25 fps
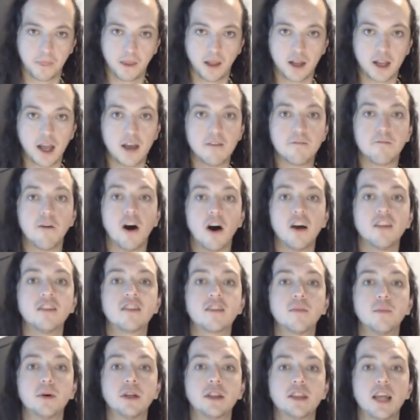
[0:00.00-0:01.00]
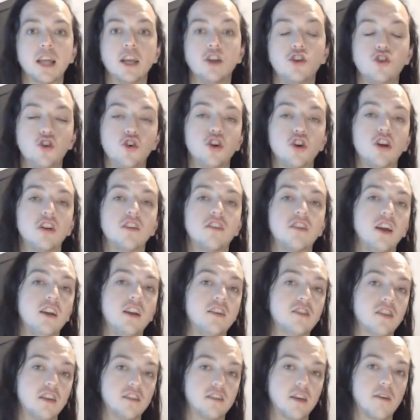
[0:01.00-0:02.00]
Okay, find someone that you can
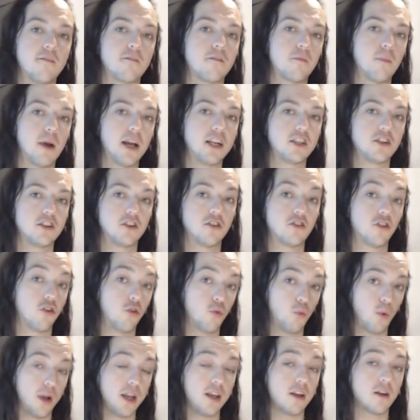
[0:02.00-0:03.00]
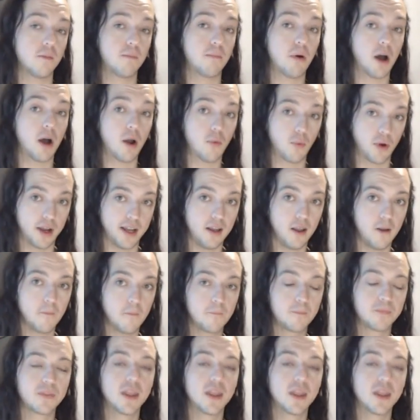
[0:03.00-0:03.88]
teach this information to week by week.